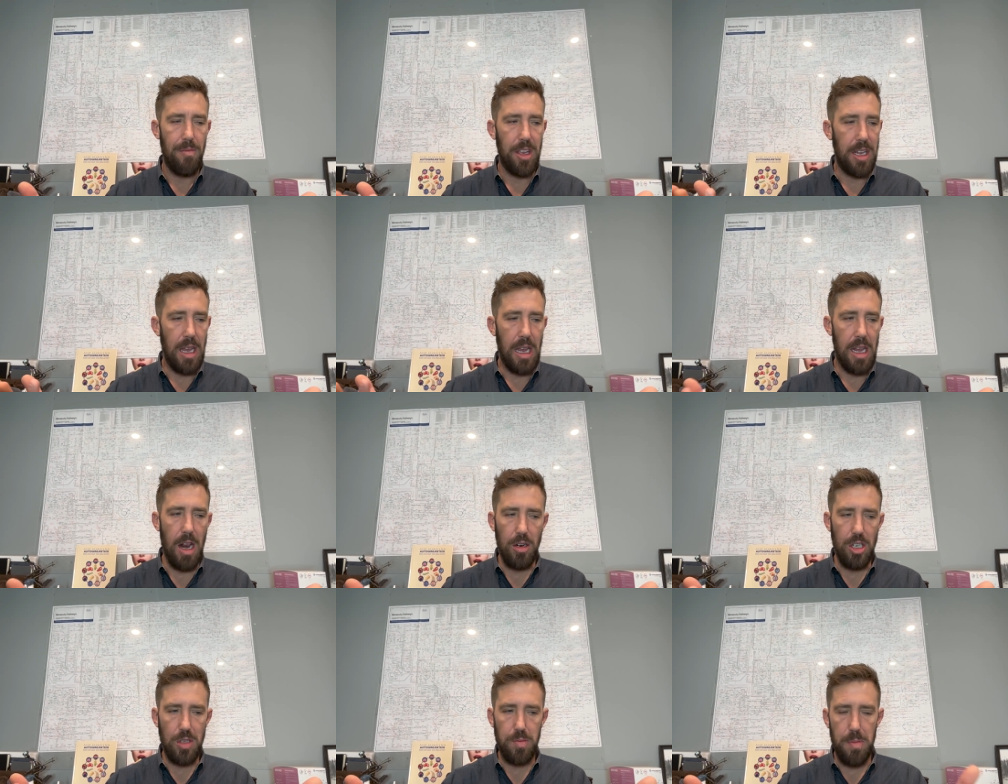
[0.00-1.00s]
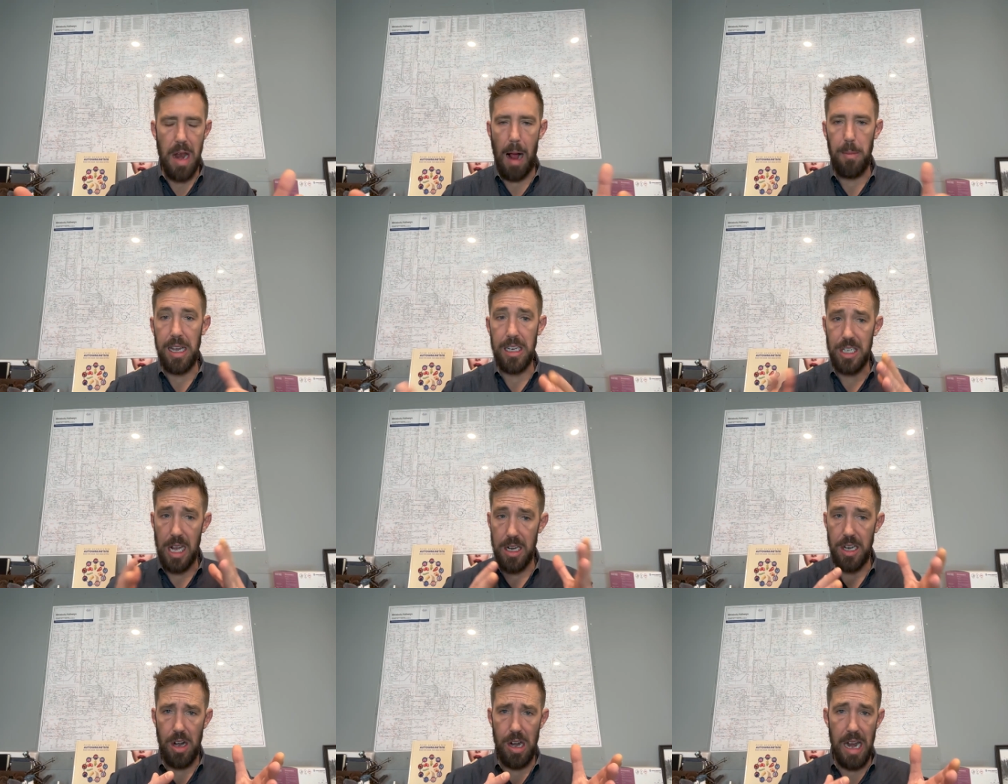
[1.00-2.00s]
you know, just not being
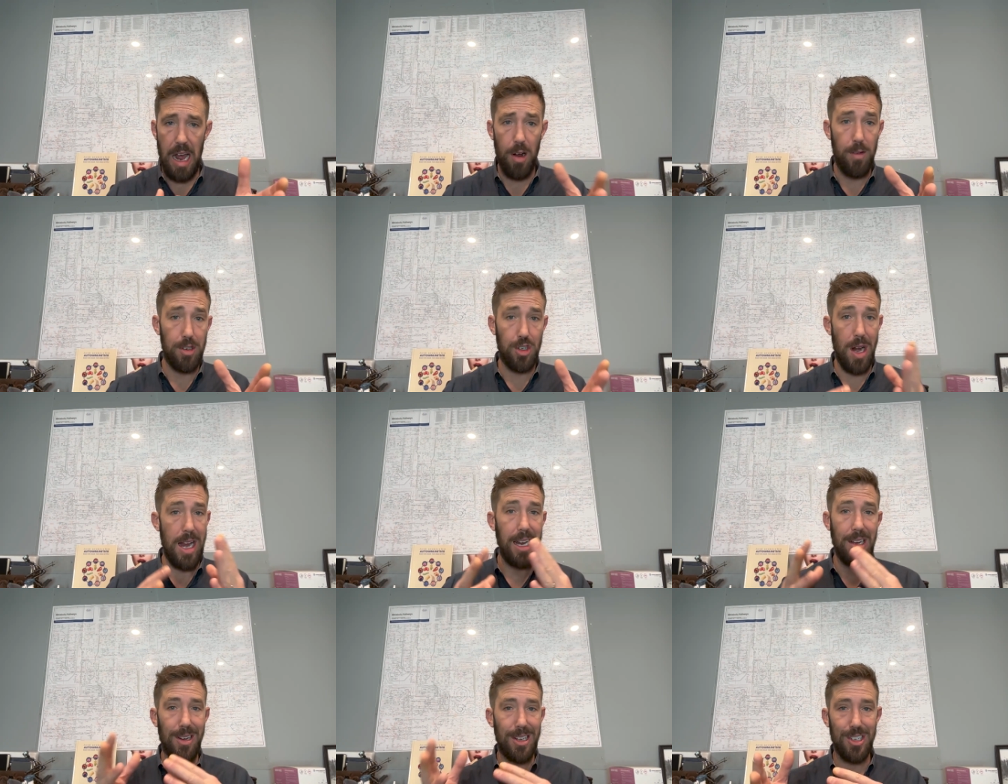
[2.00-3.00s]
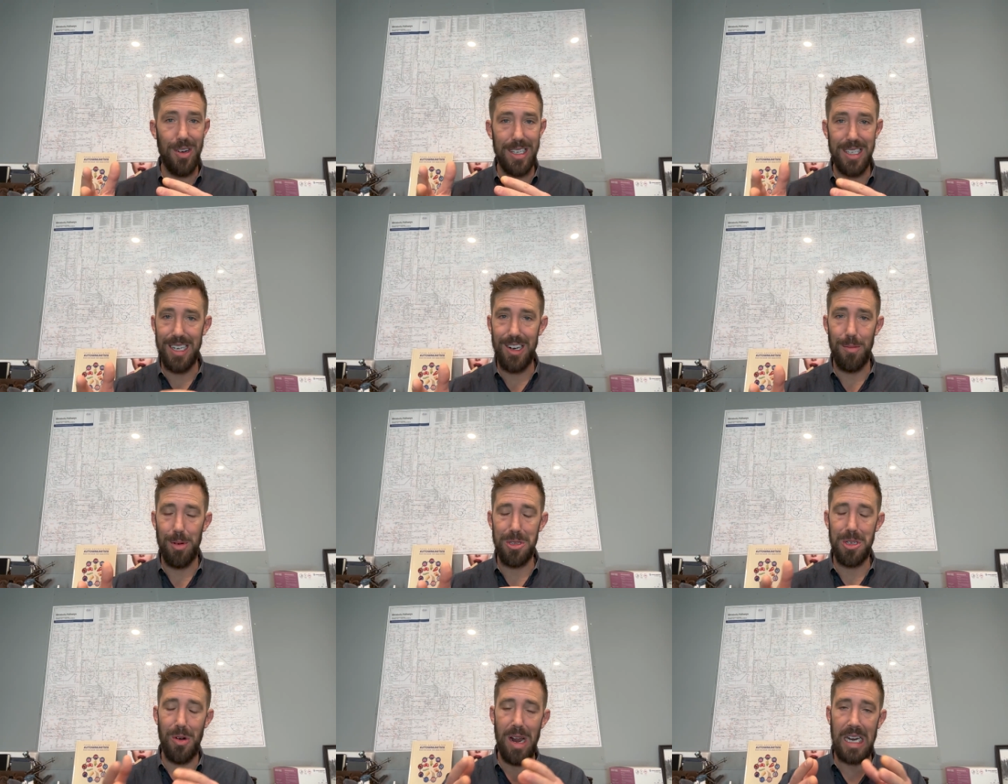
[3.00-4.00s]
sedentary, not overtraining. Also, I see you go
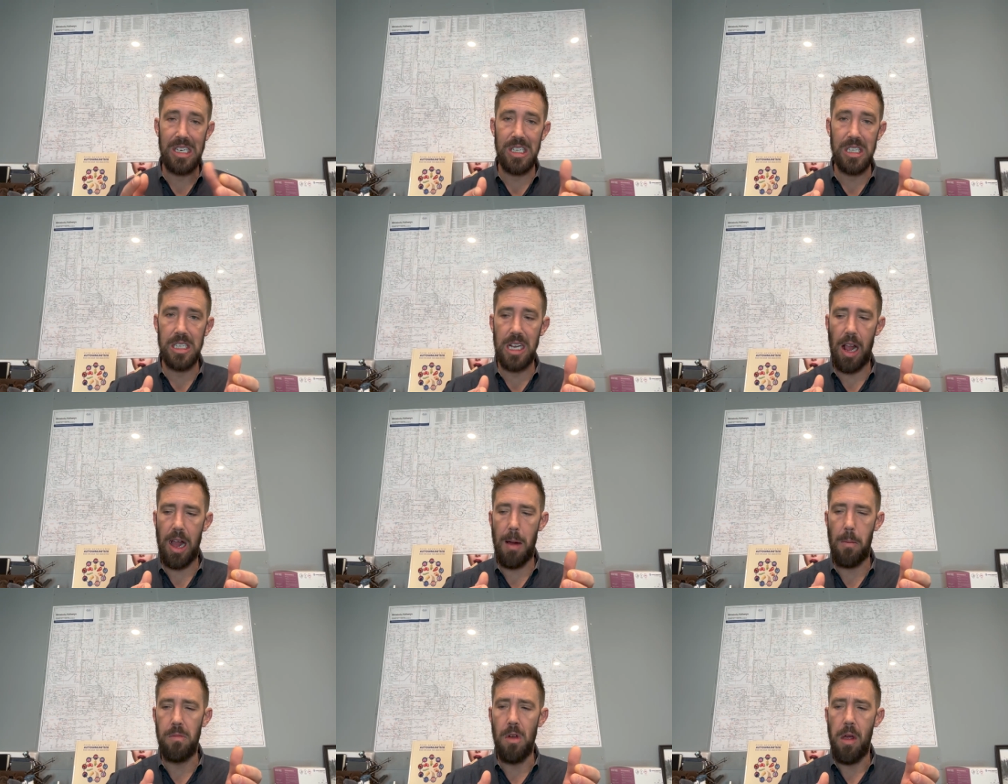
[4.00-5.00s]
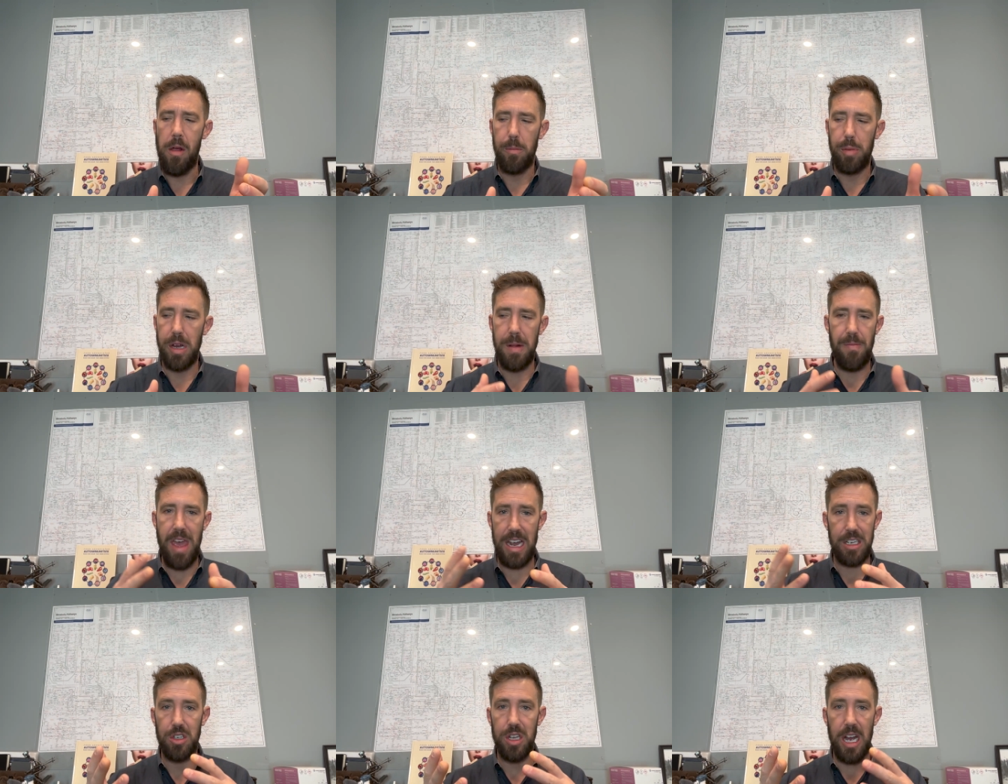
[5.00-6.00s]
both directions. Um, but
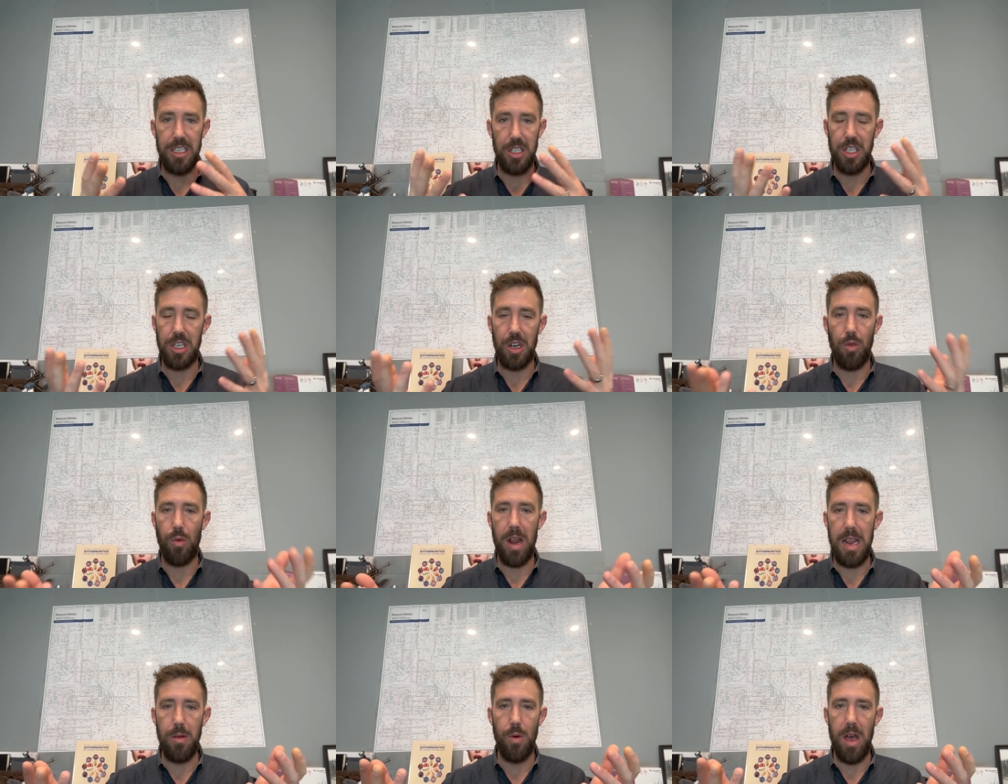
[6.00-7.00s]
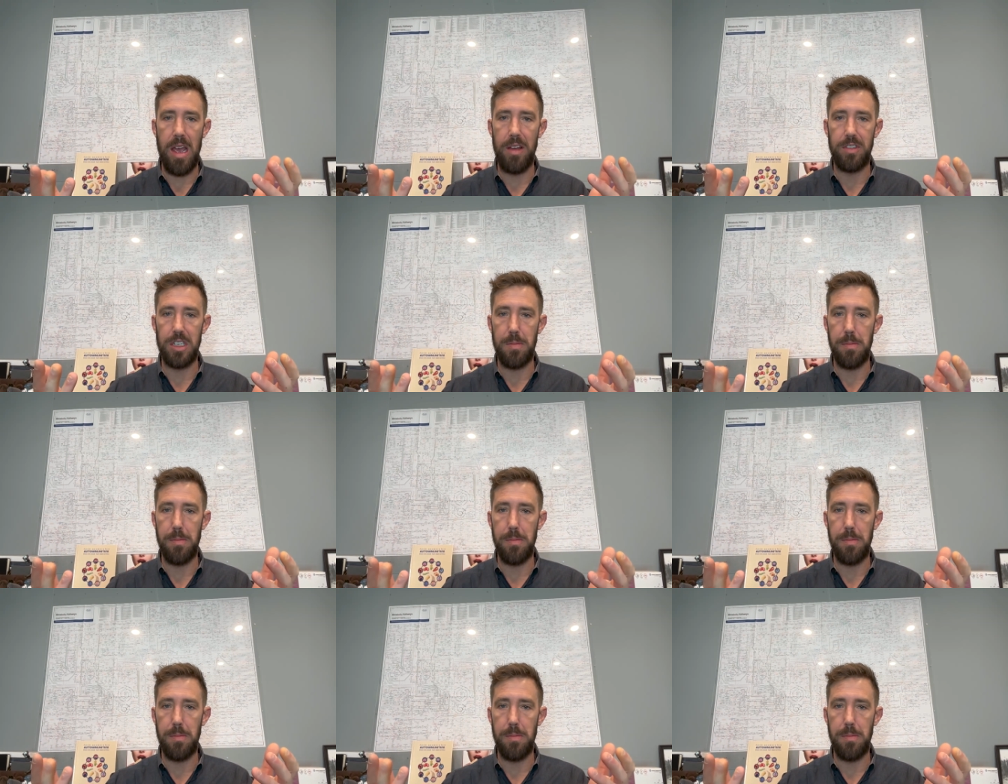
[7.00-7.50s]
exercise is just a great way of just